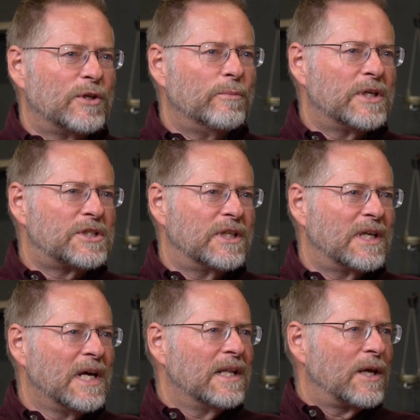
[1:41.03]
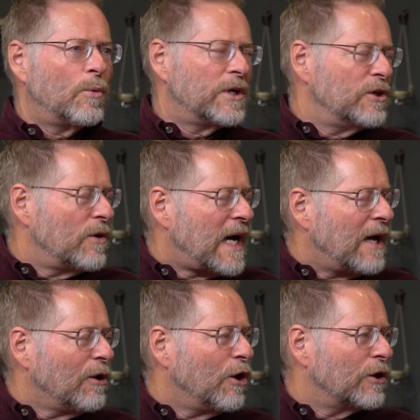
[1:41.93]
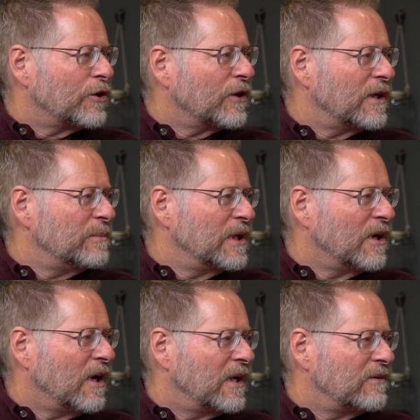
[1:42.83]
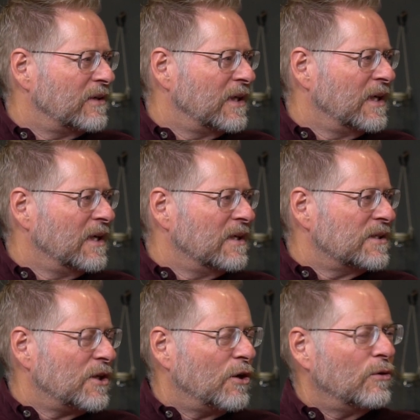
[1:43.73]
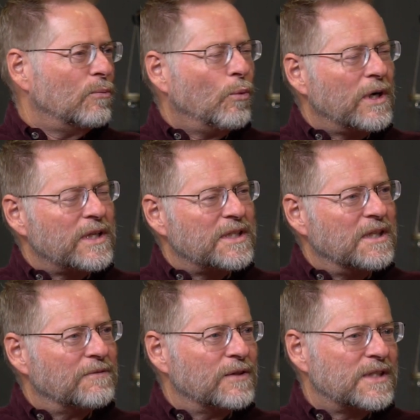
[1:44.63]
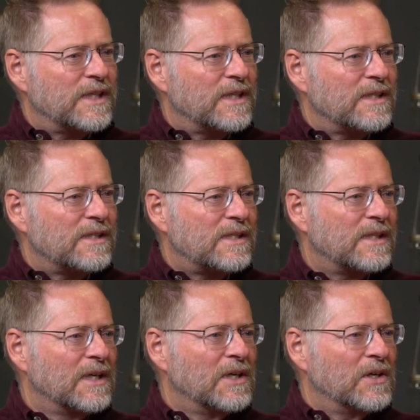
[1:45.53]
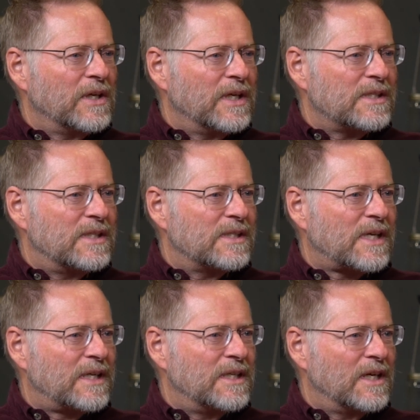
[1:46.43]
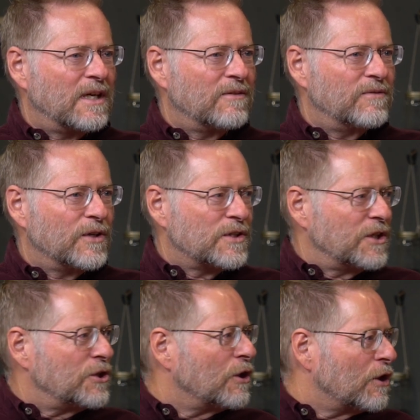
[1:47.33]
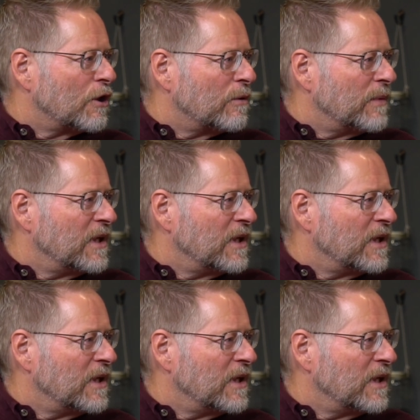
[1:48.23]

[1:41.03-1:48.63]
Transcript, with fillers: You mentioned they want to know how long you're going to be gone. Yeah. So one of the differences is this idea of there's a term.